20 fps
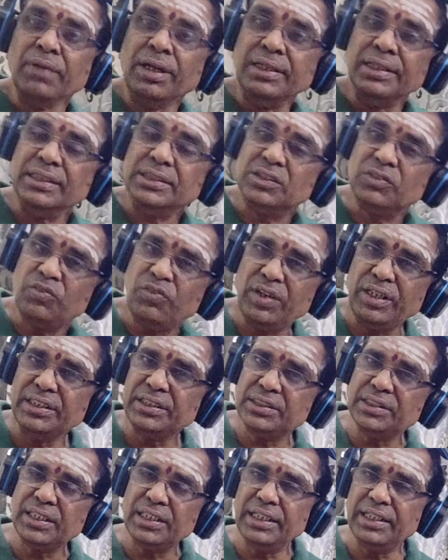This
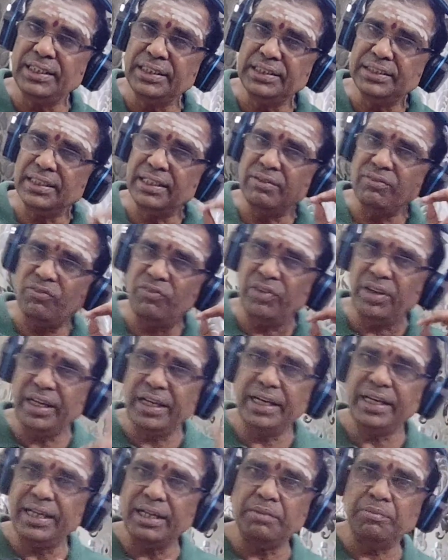friction is a
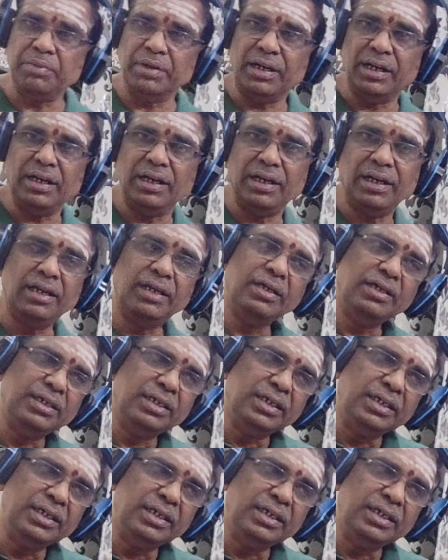variable